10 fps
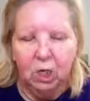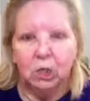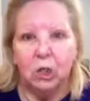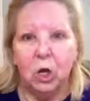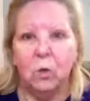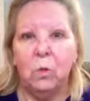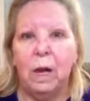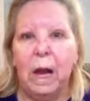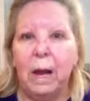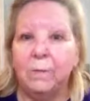So
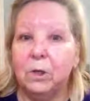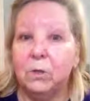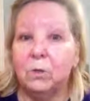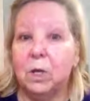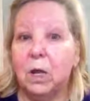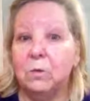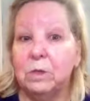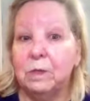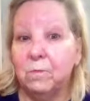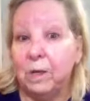I'm going to close
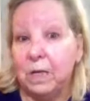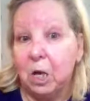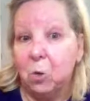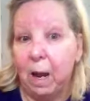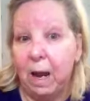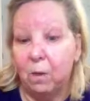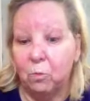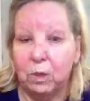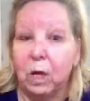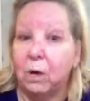this video out
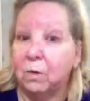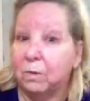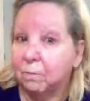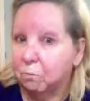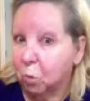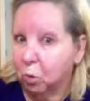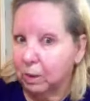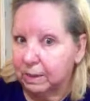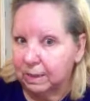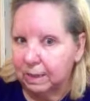with our
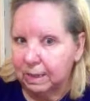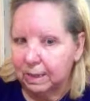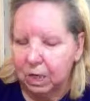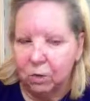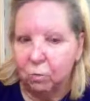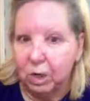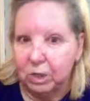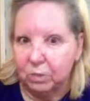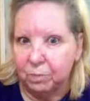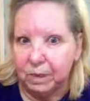morning skincare
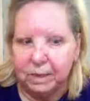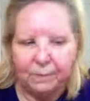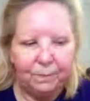regimen.